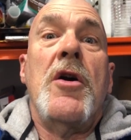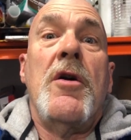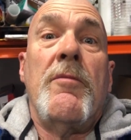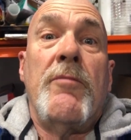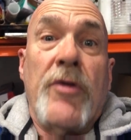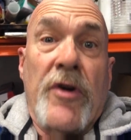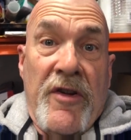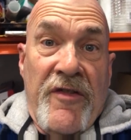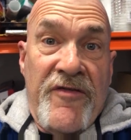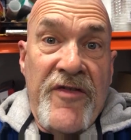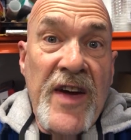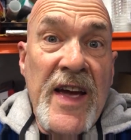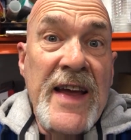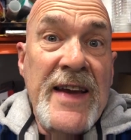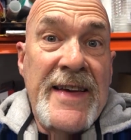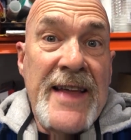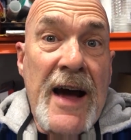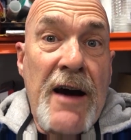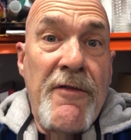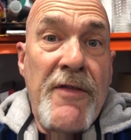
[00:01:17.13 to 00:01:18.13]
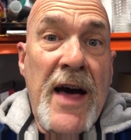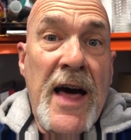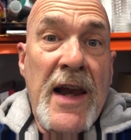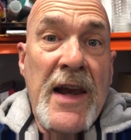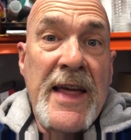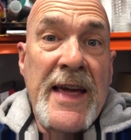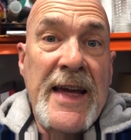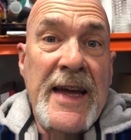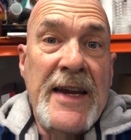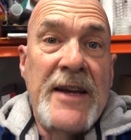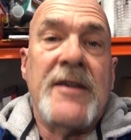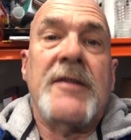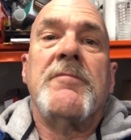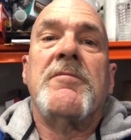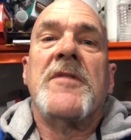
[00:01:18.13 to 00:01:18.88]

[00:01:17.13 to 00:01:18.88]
put a feed down that lead,